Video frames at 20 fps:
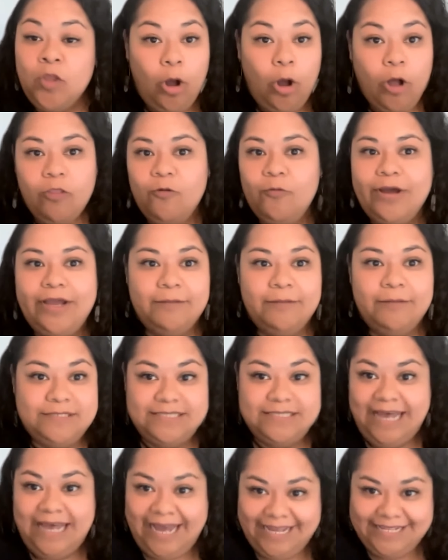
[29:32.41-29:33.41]
All the way up
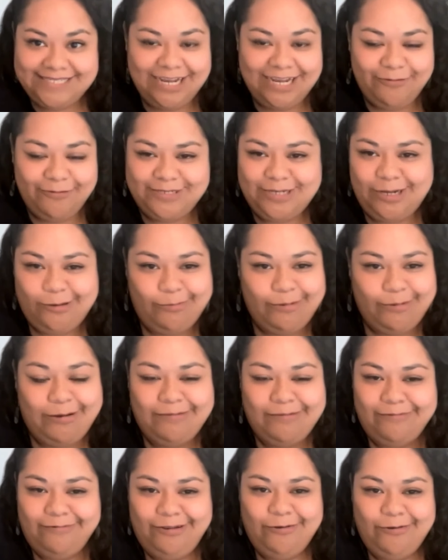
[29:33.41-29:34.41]
to the high tech. We talked
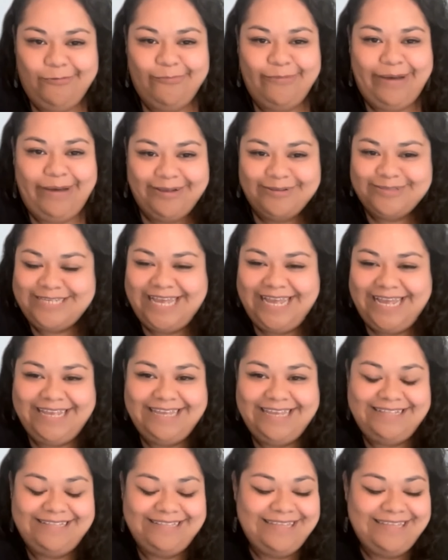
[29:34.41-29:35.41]
about
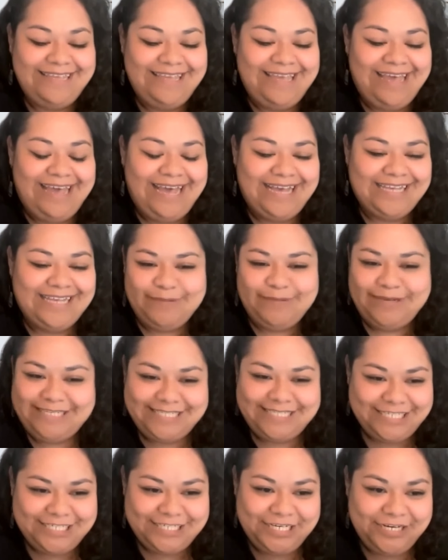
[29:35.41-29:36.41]
biotech and
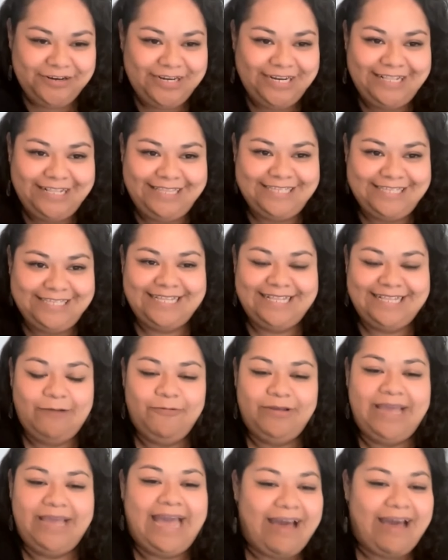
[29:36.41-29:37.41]
space engineering and things like
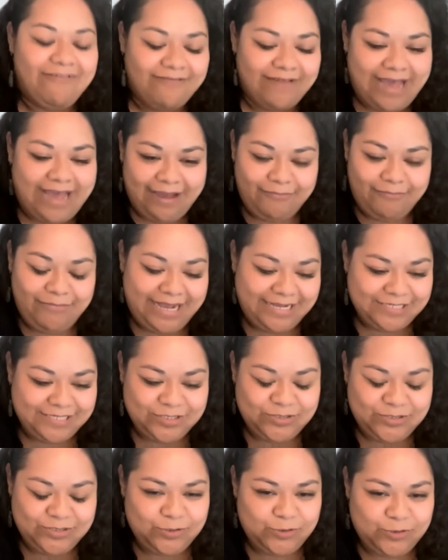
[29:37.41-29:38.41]
that. We have
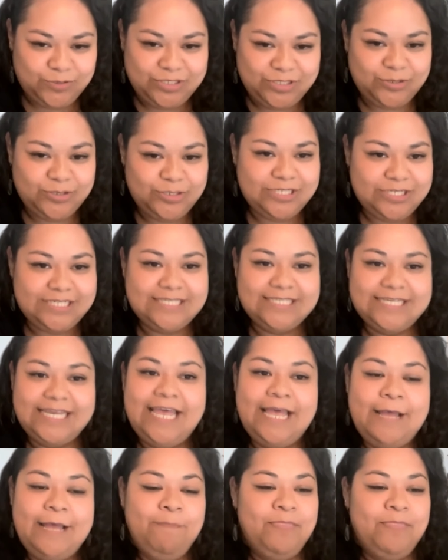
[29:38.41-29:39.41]
access to those resources.
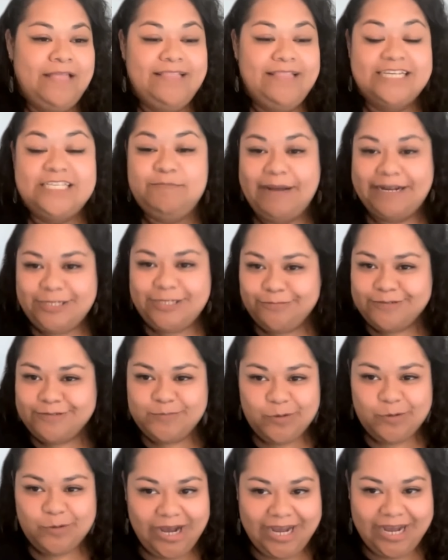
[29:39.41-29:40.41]
The spectrum
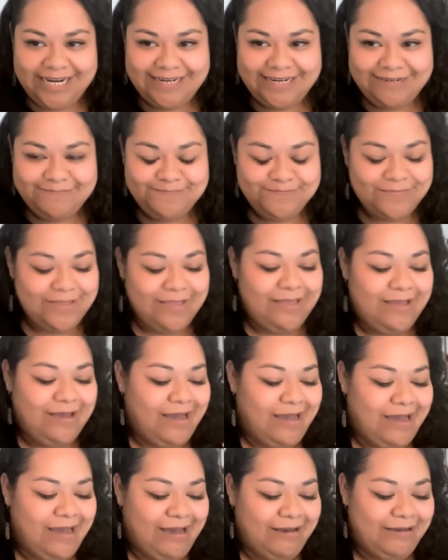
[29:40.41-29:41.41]
is broad.
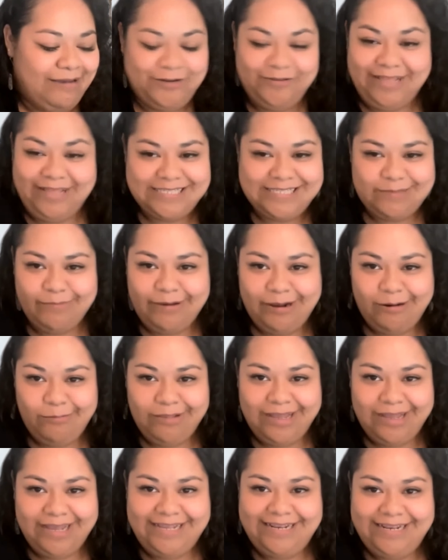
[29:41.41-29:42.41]
That's the
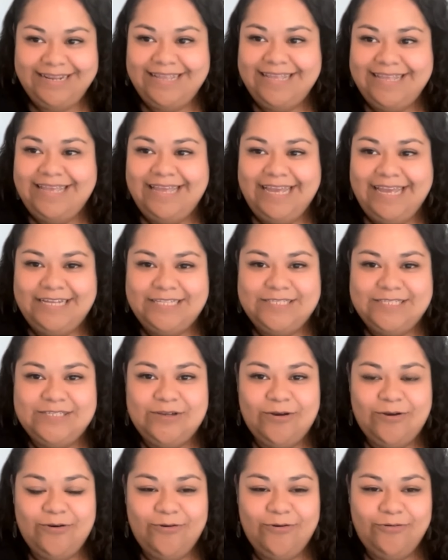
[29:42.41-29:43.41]
bottom line. And
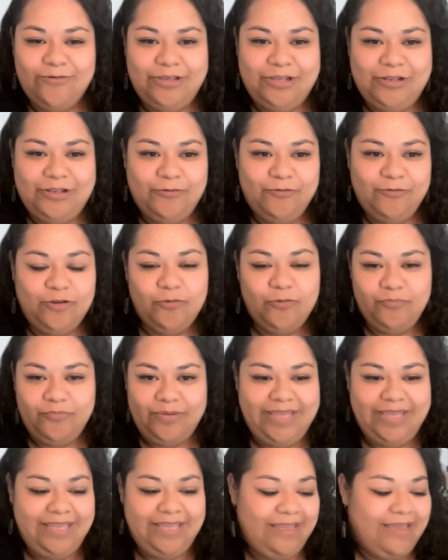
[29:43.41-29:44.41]
so, you know, don't
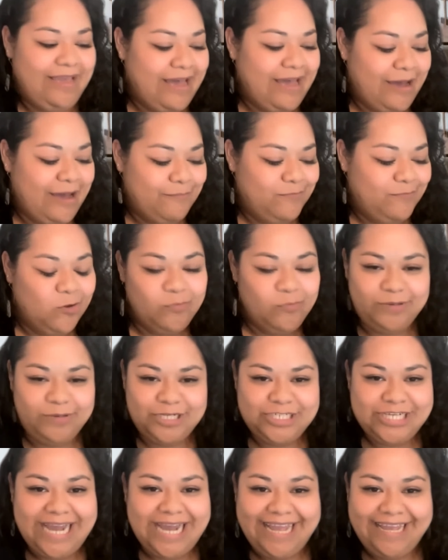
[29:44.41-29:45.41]
be
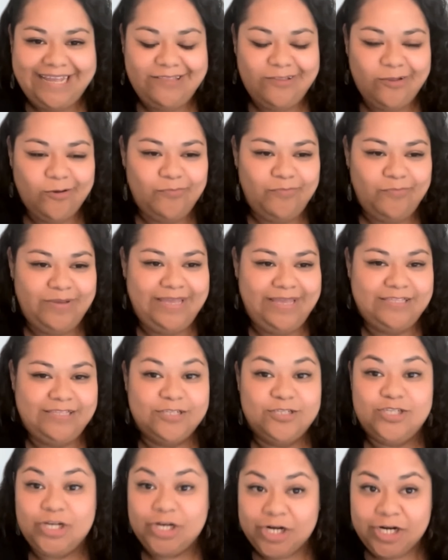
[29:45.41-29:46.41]
shy and don't be
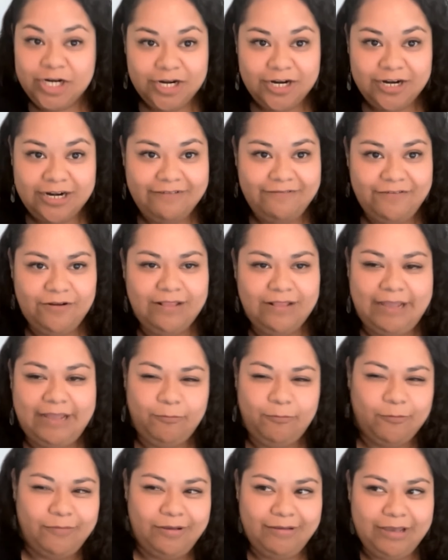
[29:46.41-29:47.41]
deterred if you're
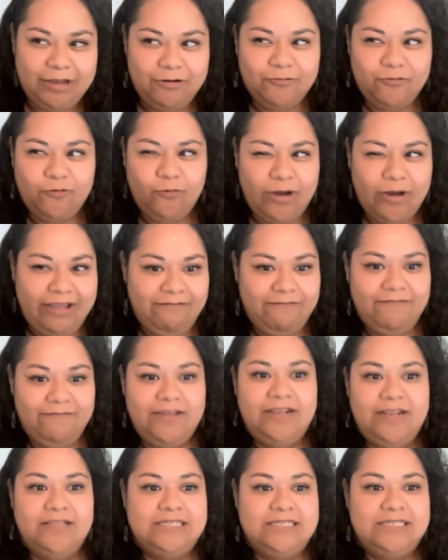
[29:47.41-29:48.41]
like, well, maybe I don't quite
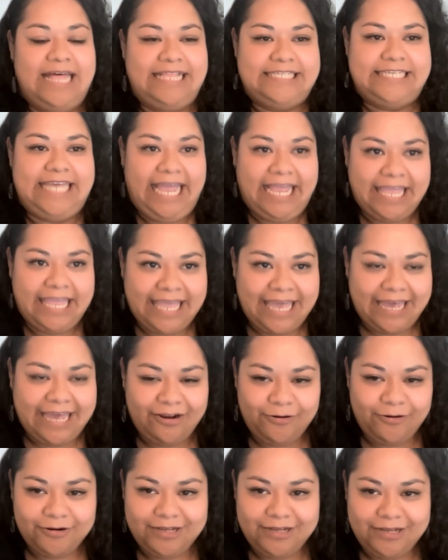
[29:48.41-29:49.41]
fit into that tech
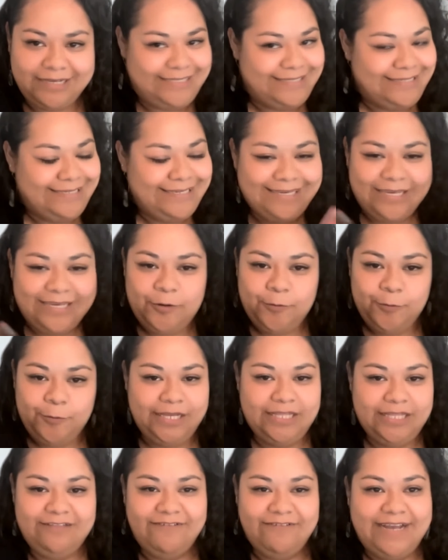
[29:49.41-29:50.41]
category, because
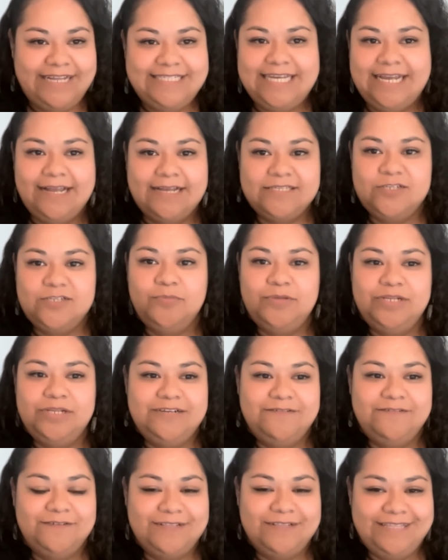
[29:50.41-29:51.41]
we can define tech as so
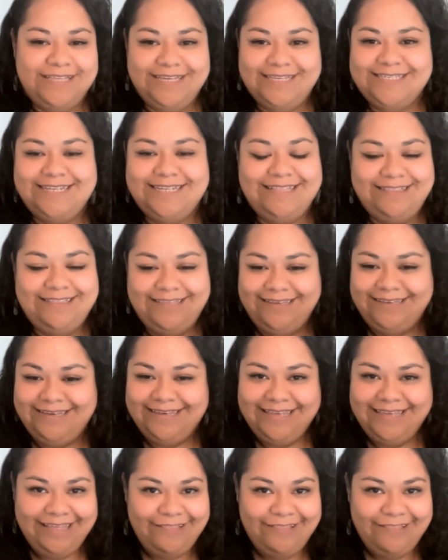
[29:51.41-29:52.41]
many different things. And I think
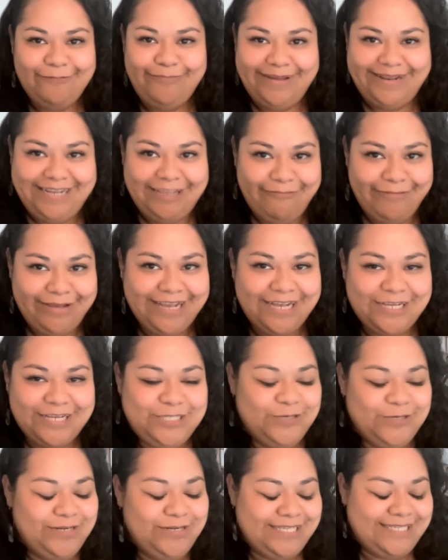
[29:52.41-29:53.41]
the pandemic
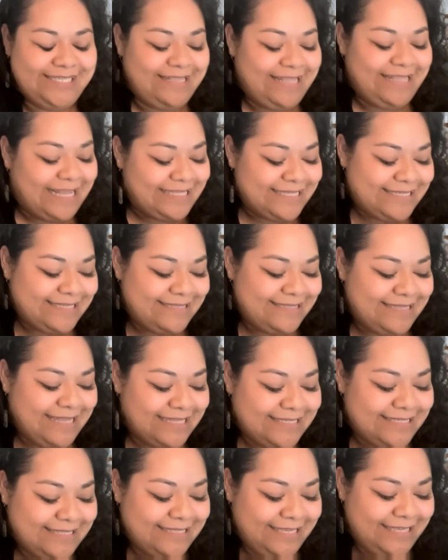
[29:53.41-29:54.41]
has shown us that
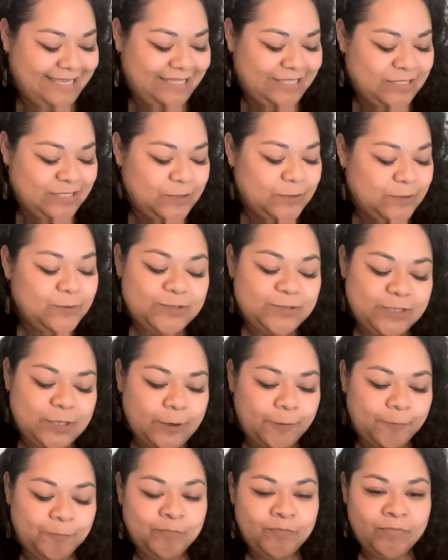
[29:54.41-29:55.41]
that's the key too.
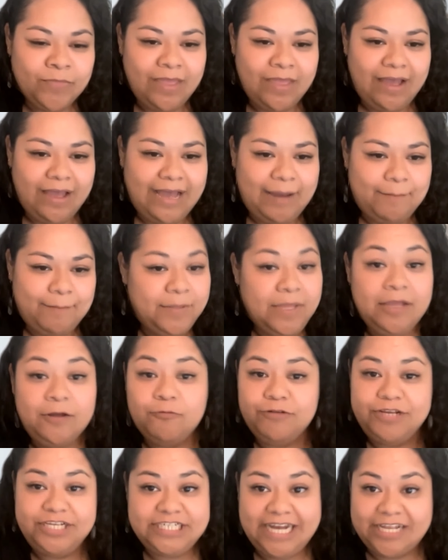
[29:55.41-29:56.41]
So
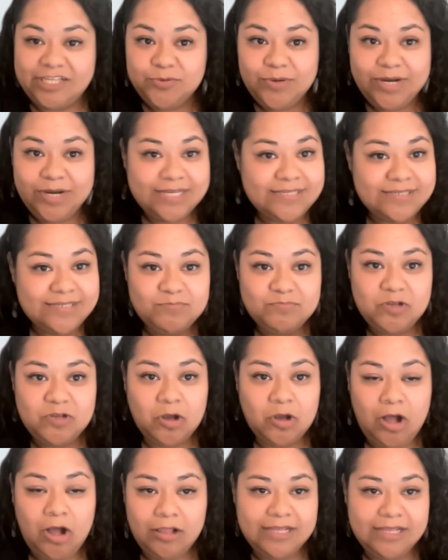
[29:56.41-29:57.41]
reach out to us,
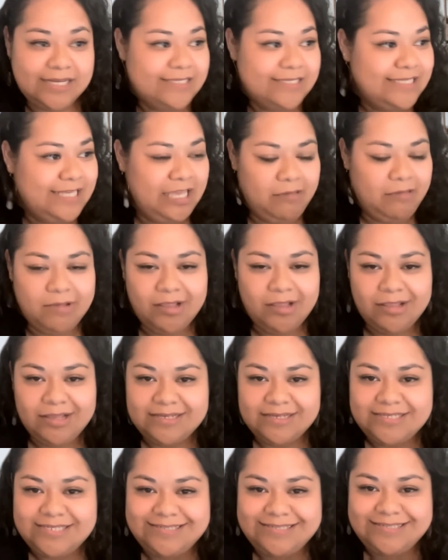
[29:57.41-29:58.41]
call us, email
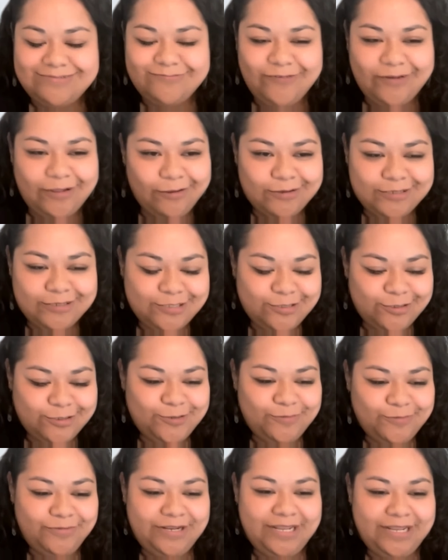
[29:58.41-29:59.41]
us, follow us on
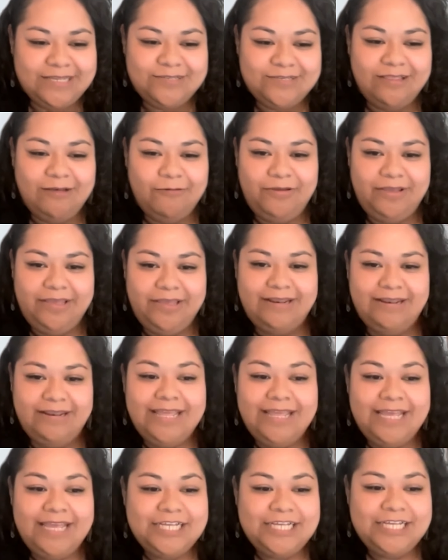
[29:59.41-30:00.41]
social media so that we
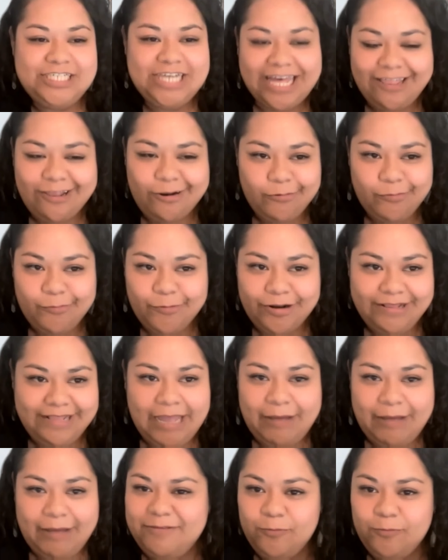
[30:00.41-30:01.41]
can chat a little bit more in
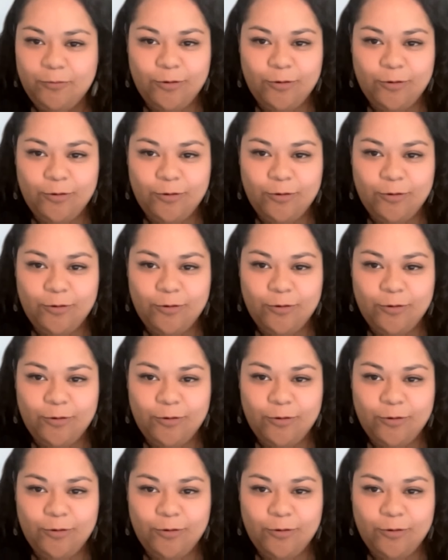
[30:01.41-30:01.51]
depth.